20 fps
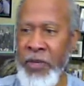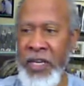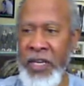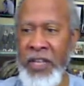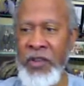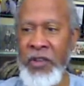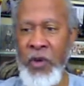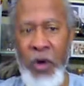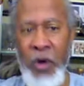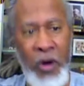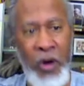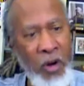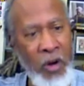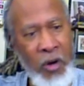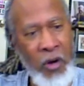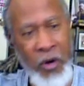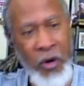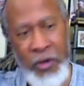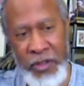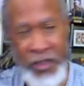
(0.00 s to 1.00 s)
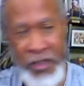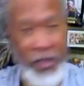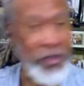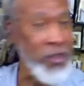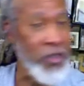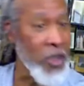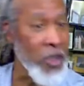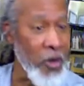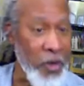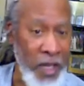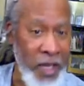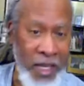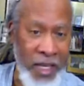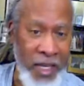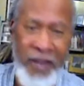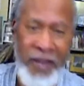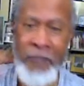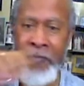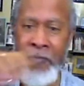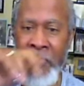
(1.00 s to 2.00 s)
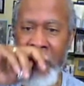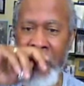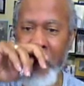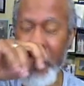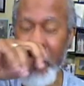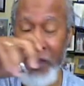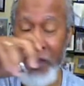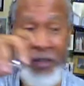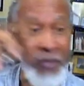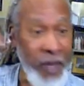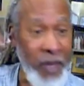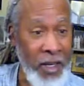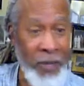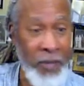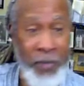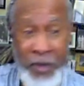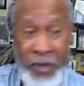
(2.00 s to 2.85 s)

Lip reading: or codes or zoning or development,